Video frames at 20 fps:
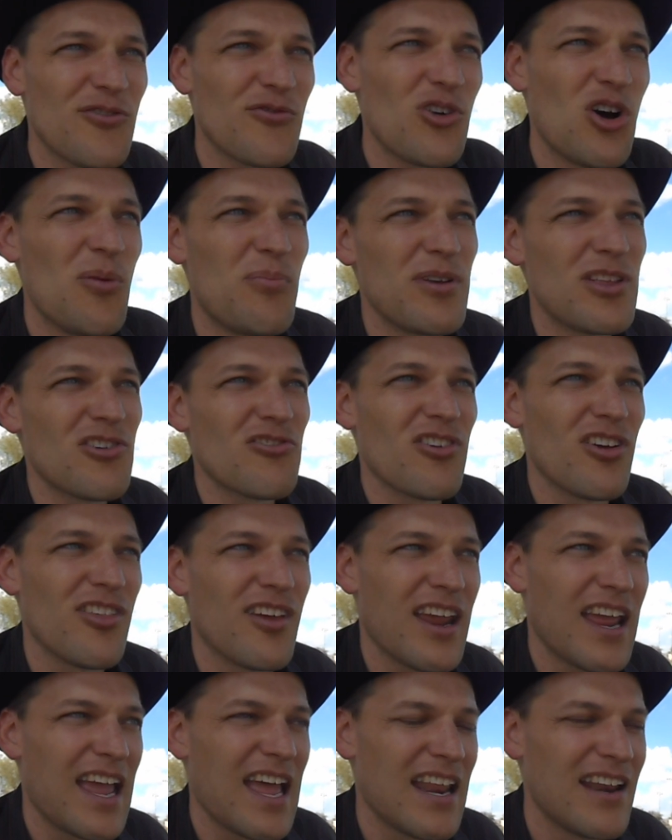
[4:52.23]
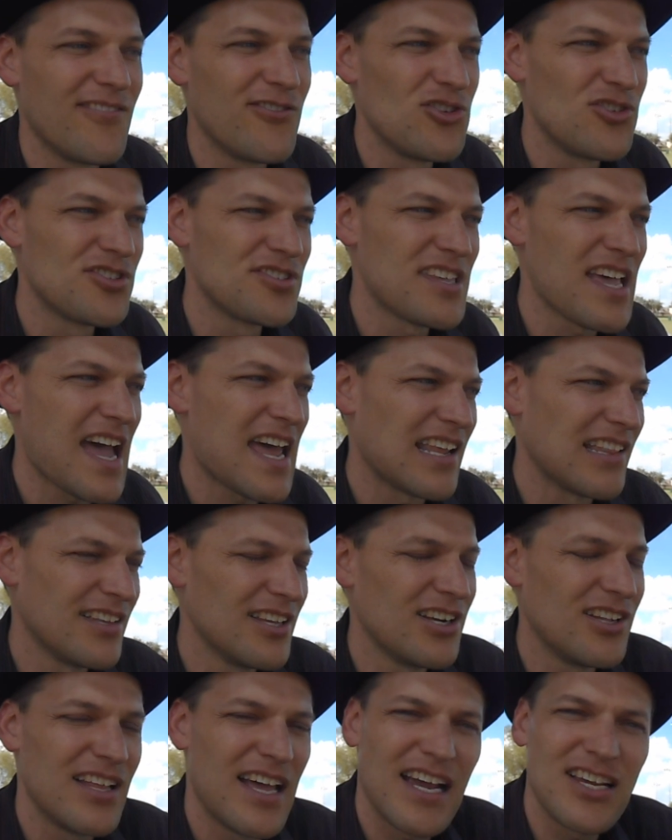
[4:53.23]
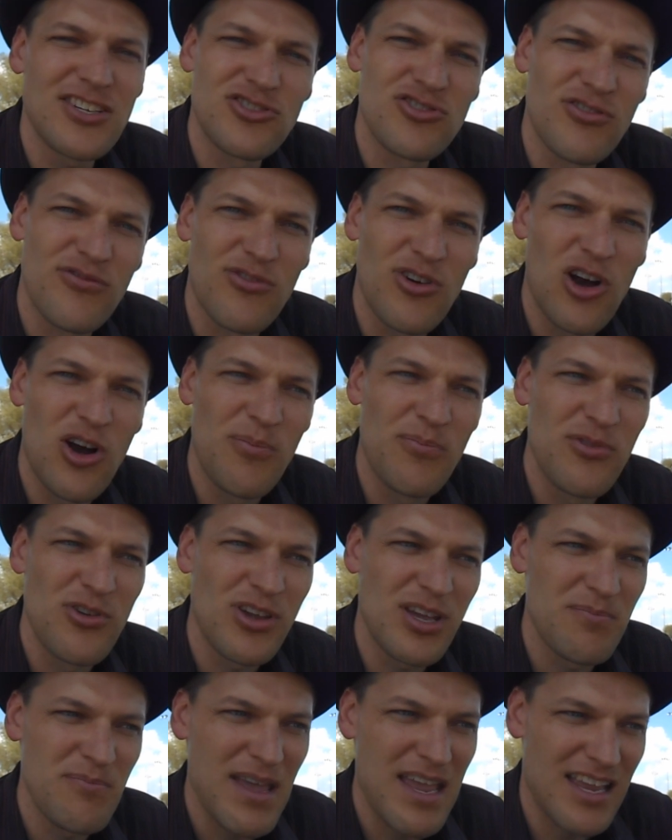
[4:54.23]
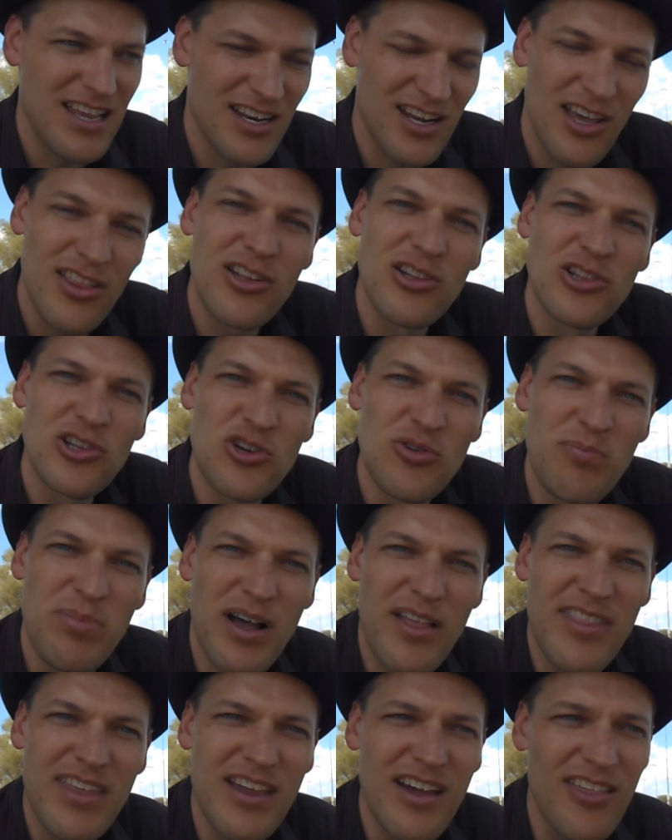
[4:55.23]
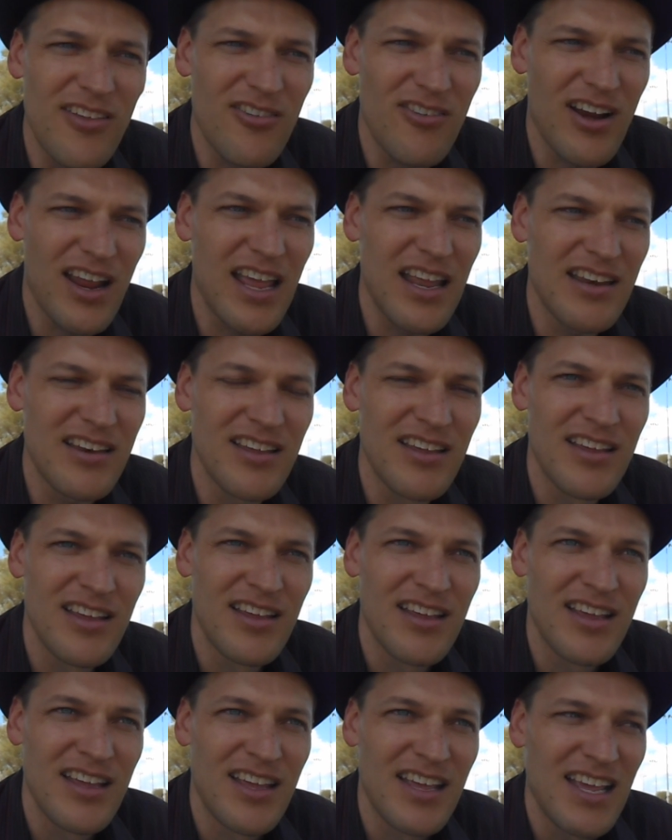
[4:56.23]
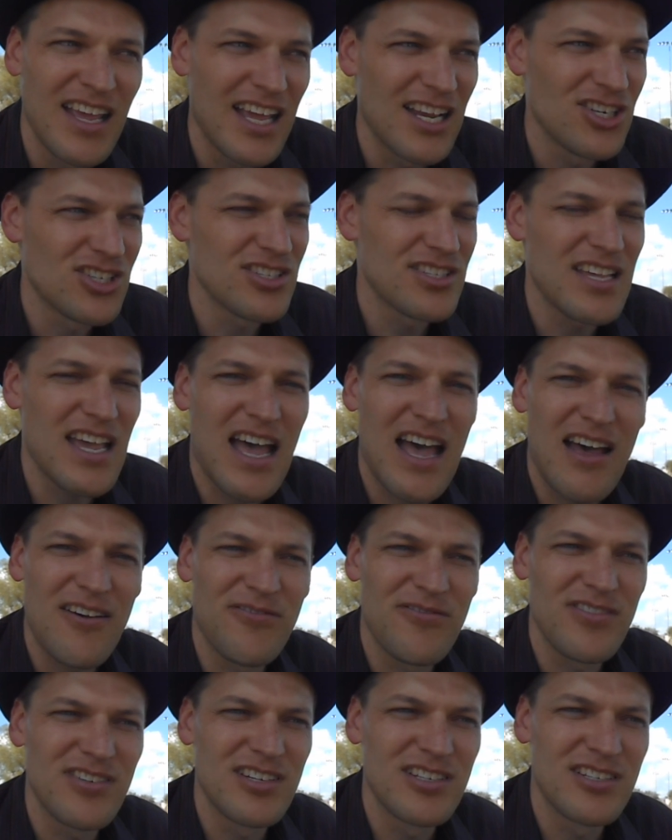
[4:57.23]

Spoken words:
the rope in your other hand, if you just had a little extra rope, you can make another loop on the other end and just have